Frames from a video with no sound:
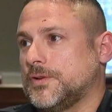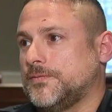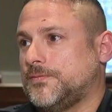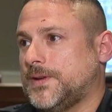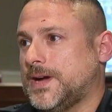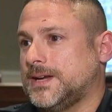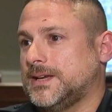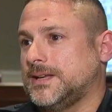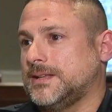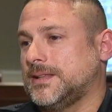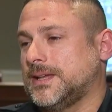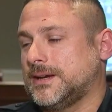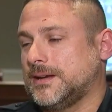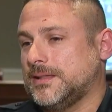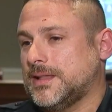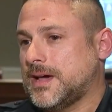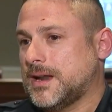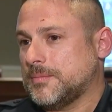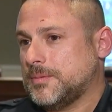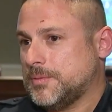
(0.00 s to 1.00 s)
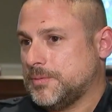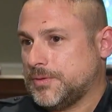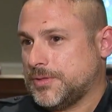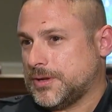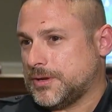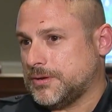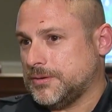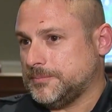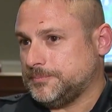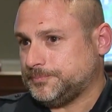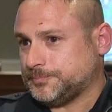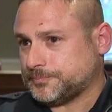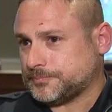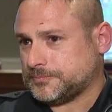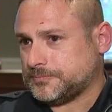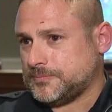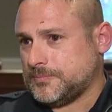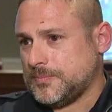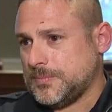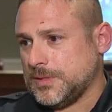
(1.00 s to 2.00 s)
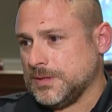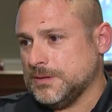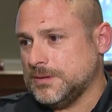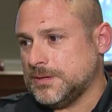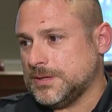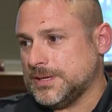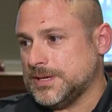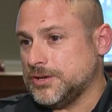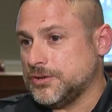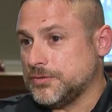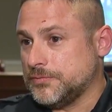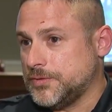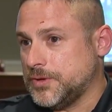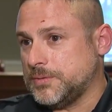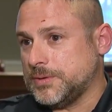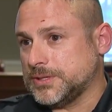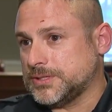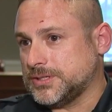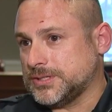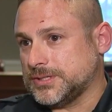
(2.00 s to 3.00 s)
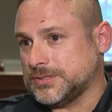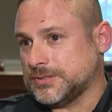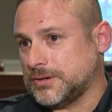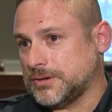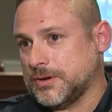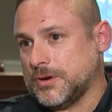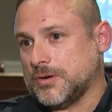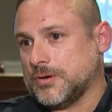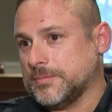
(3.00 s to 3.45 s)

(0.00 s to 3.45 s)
finding that a lot of people that are interviewing just our